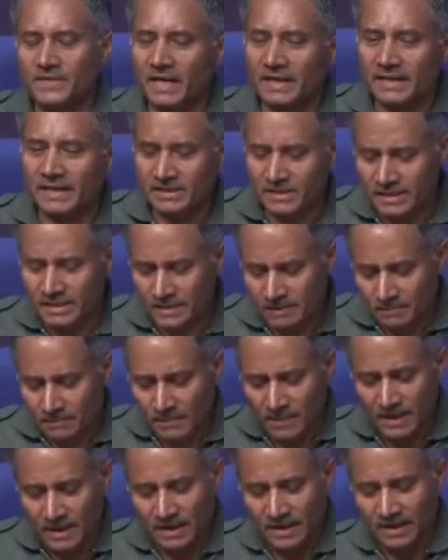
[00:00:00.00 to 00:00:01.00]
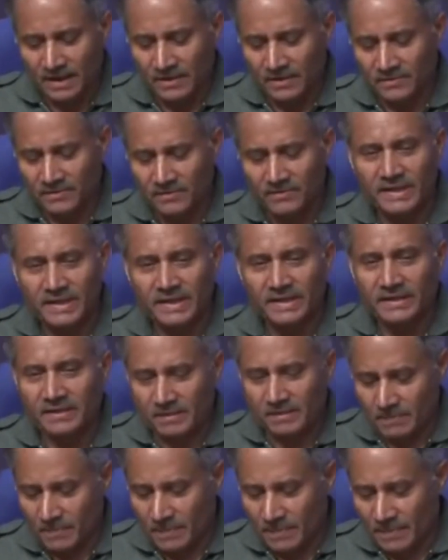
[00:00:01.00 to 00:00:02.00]
targeting,
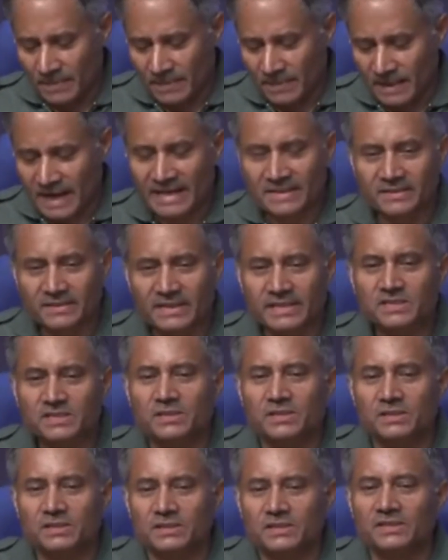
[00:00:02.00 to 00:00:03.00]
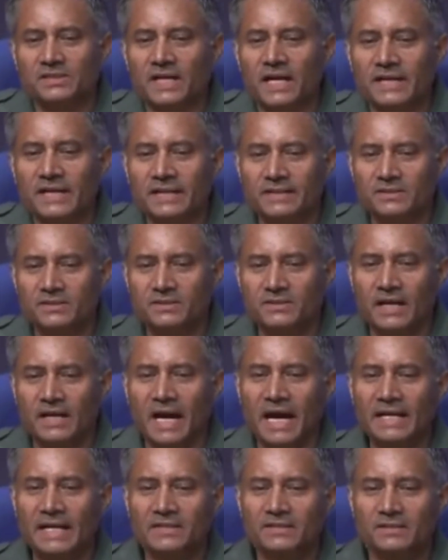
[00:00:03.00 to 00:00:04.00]
we addressed the target
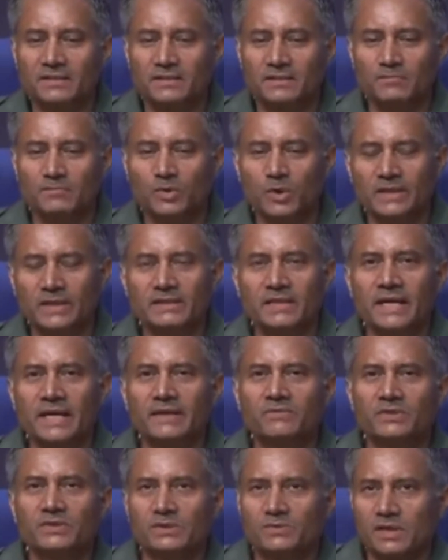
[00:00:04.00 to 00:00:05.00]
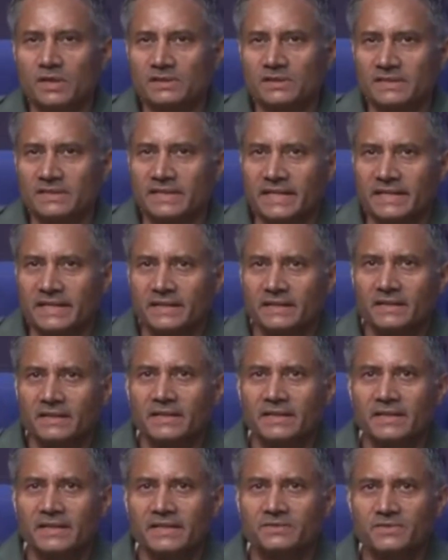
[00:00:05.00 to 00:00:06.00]
at Muridke, which was the
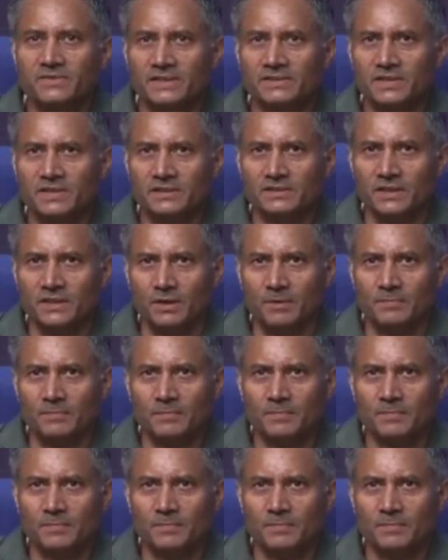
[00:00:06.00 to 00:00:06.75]
terrain infrastructure.